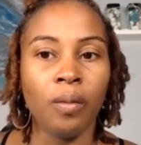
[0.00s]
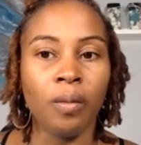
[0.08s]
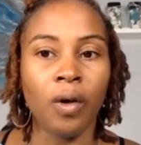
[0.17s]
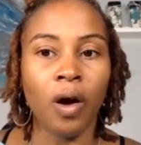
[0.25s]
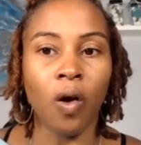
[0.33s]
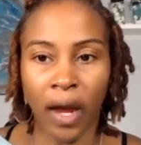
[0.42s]

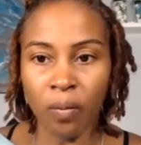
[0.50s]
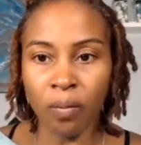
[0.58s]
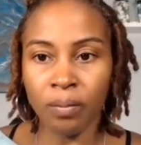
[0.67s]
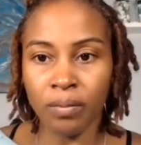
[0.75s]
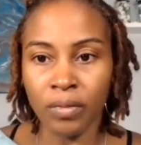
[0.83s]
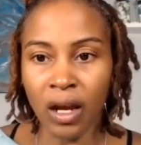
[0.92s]
okay,
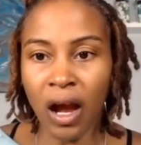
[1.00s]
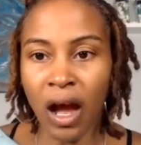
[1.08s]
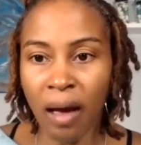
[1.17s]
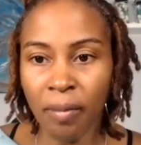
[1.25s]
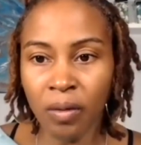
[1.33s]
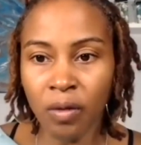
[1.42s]

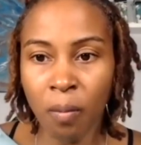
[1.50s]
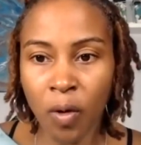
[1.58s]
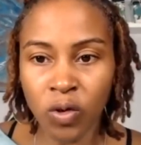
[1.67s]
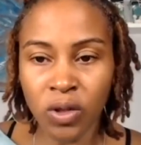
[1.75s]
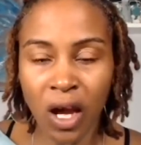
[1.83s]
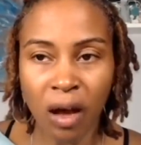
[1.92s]
the
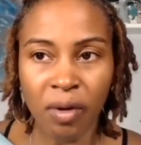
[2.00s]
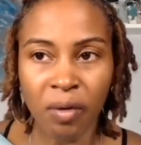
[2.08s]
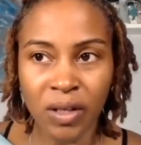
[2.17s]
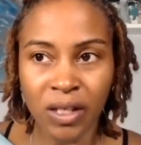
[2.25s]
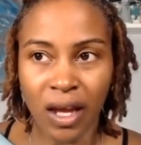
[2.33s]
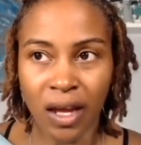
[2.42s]
most common
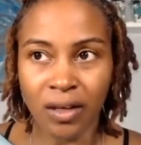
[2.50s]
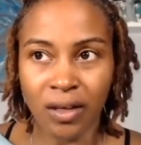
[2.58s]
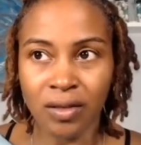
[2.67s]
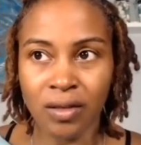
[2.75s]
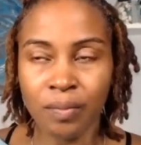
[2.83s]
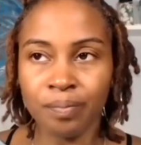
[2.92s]
mistakes.